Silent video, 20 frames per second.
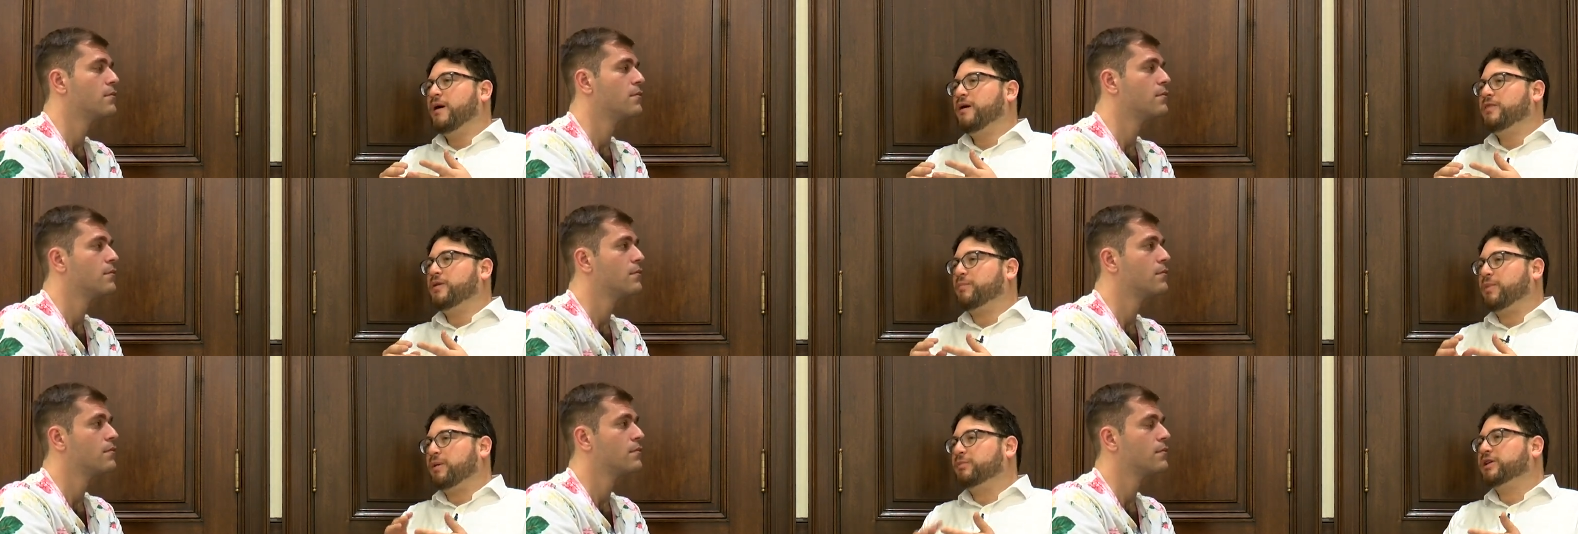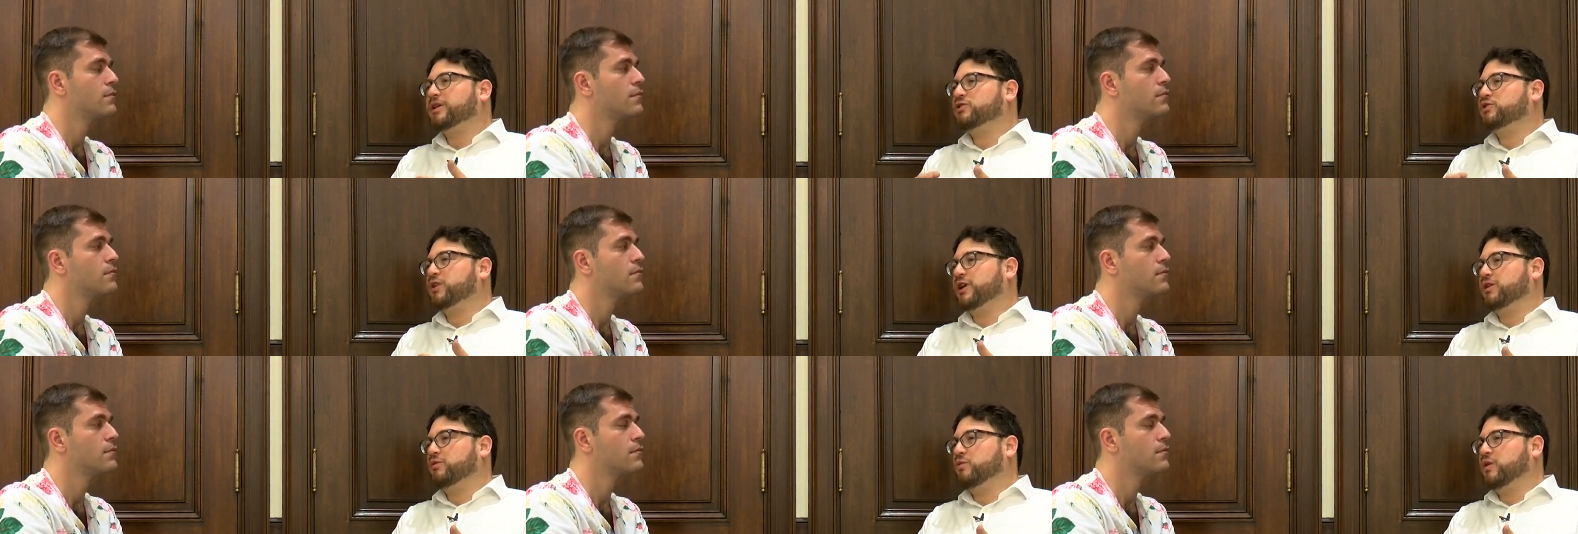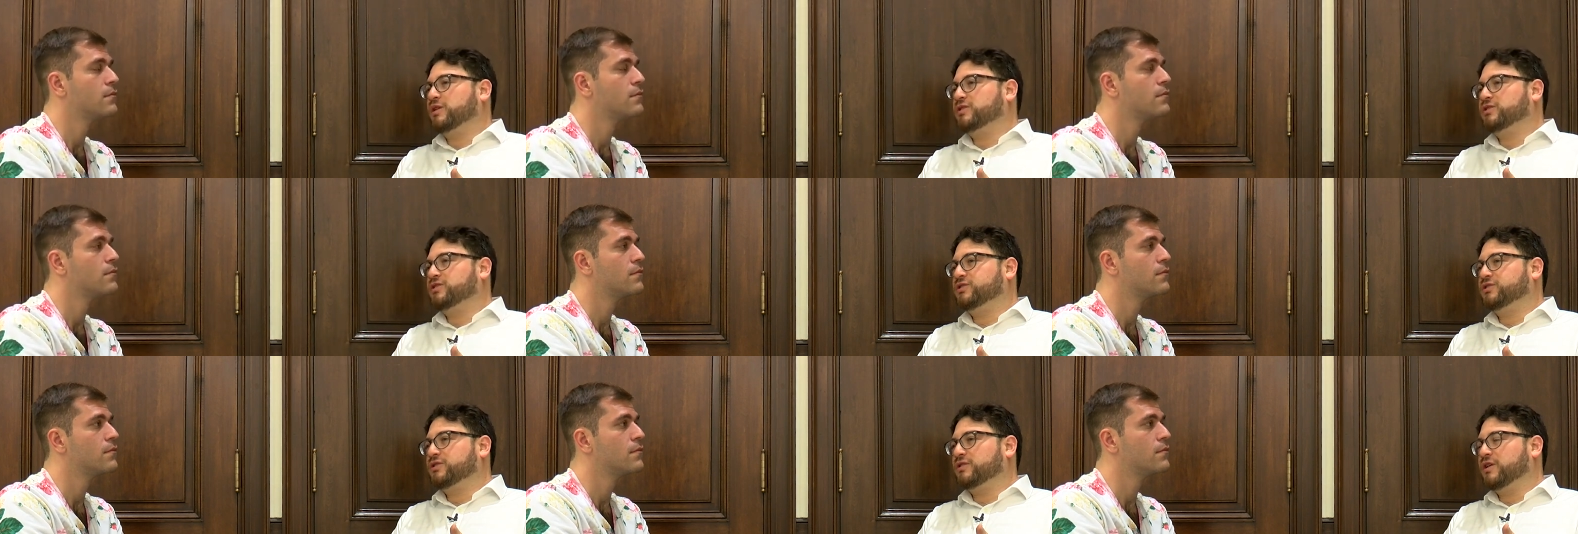Speaker 1: The publicly traded
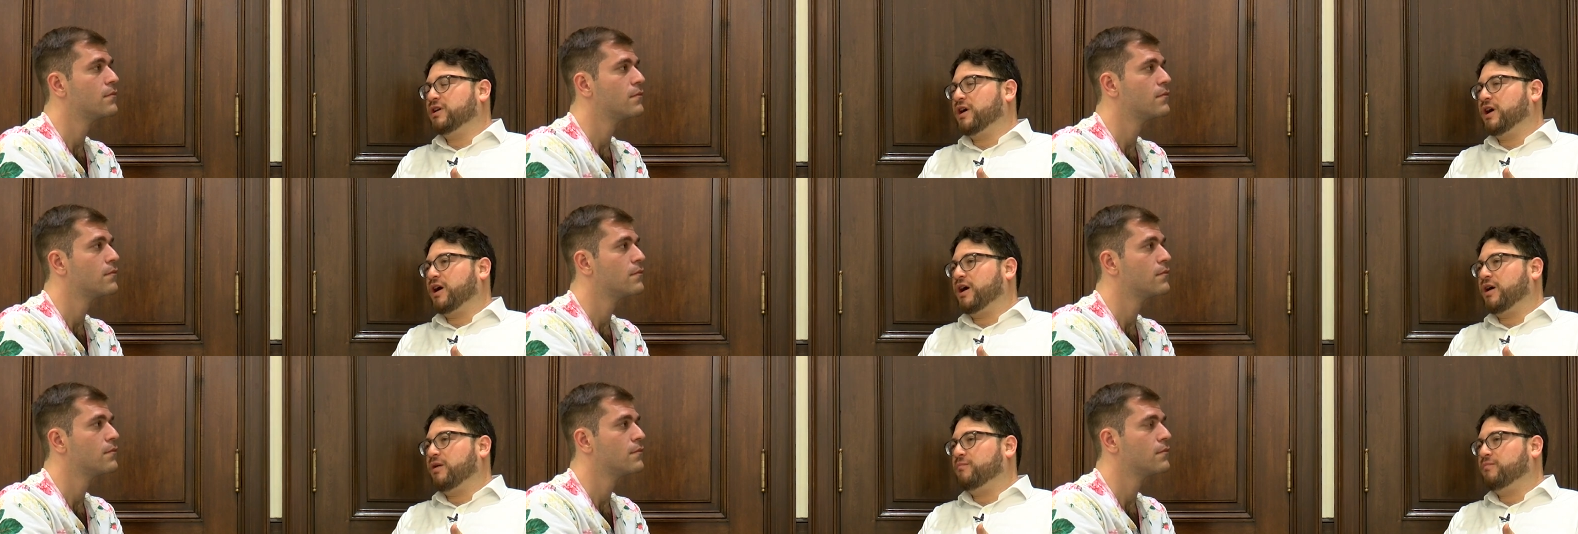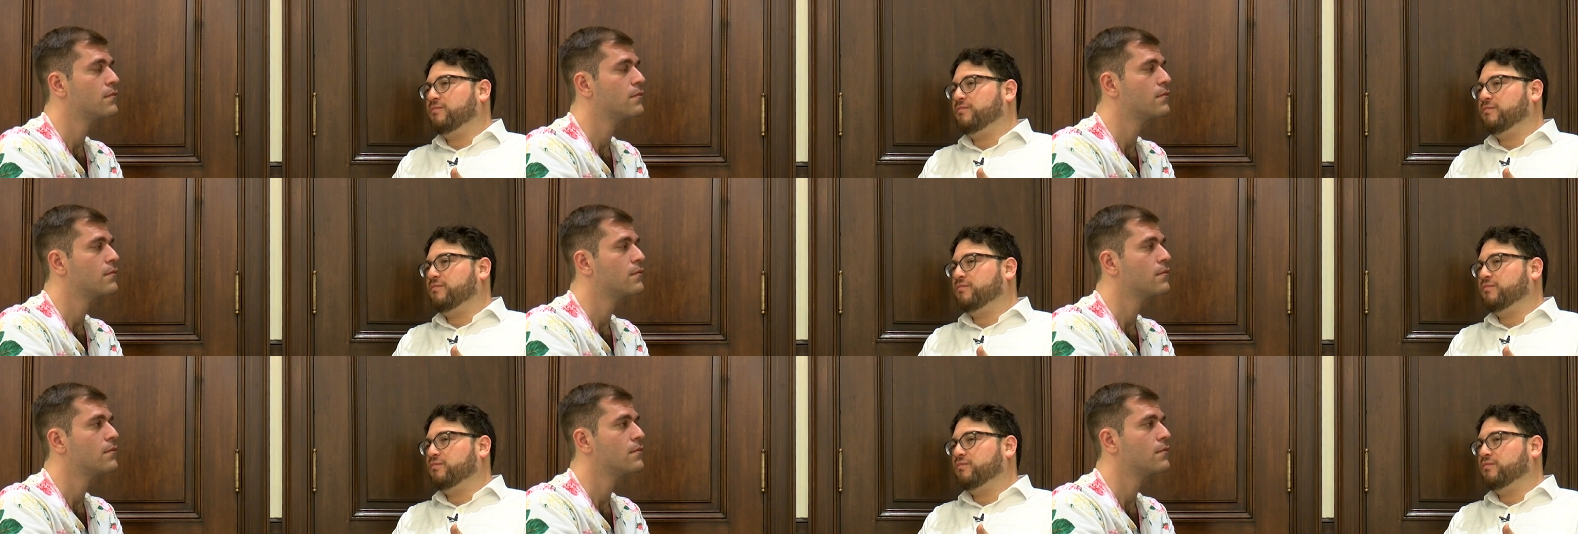ones um,